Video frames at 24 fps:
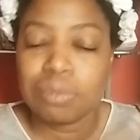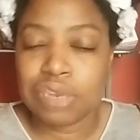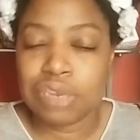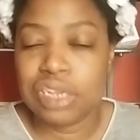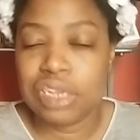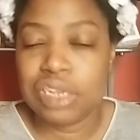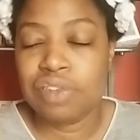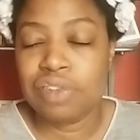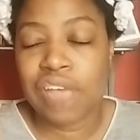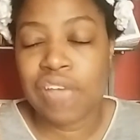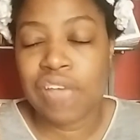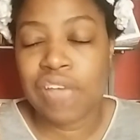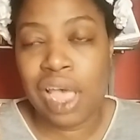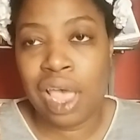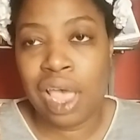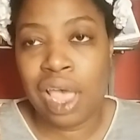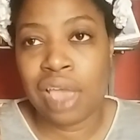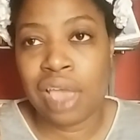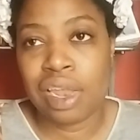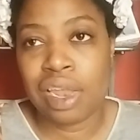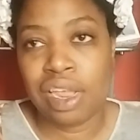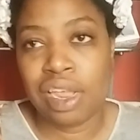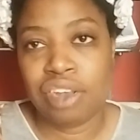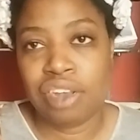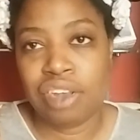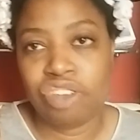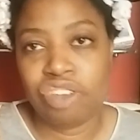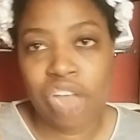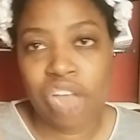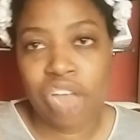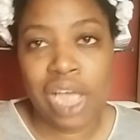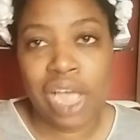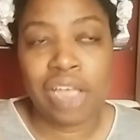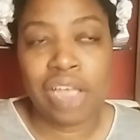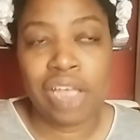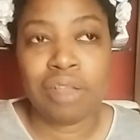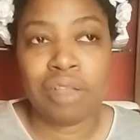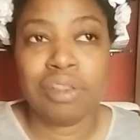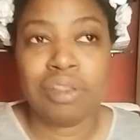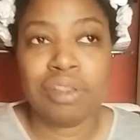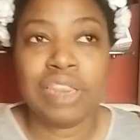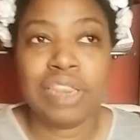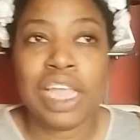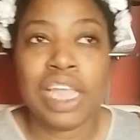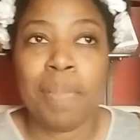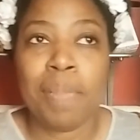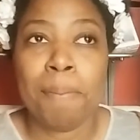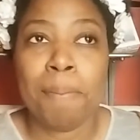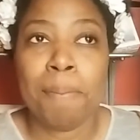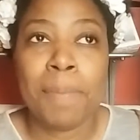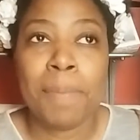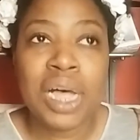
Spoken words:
Eve had a child named